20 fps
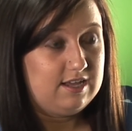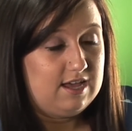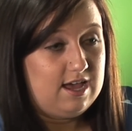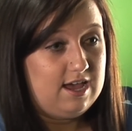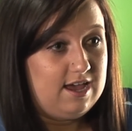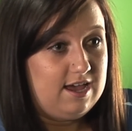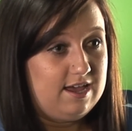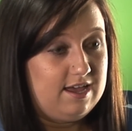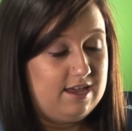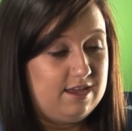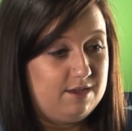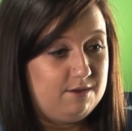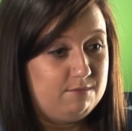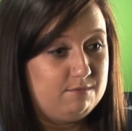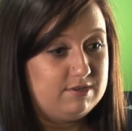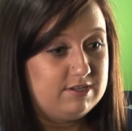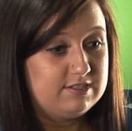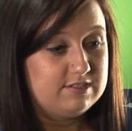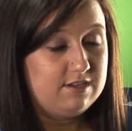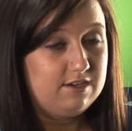I
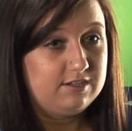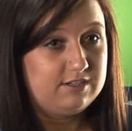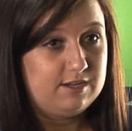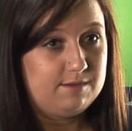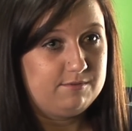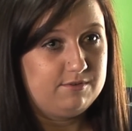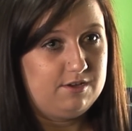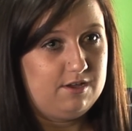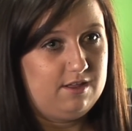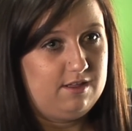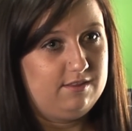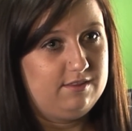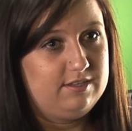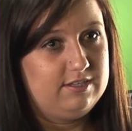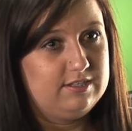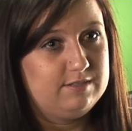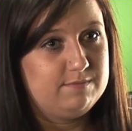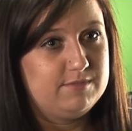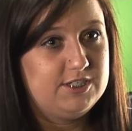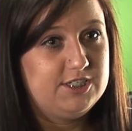was hooked up to all
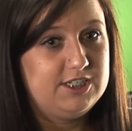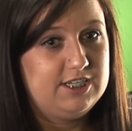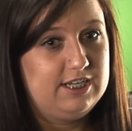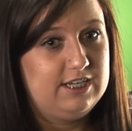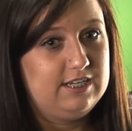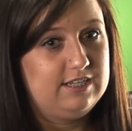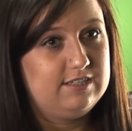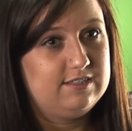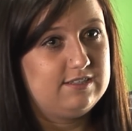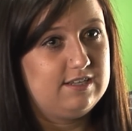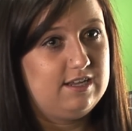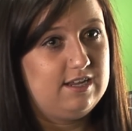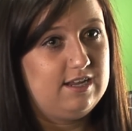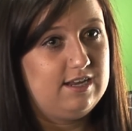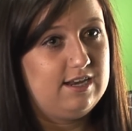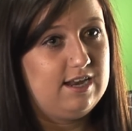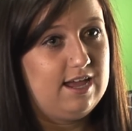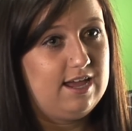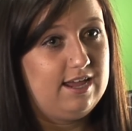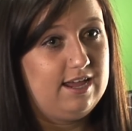these machines
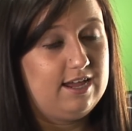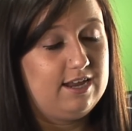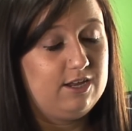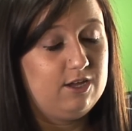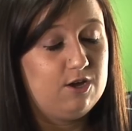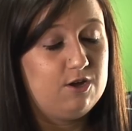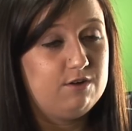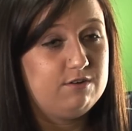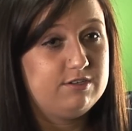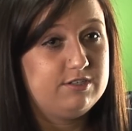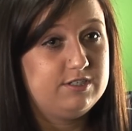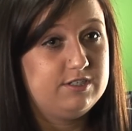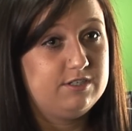and I had to go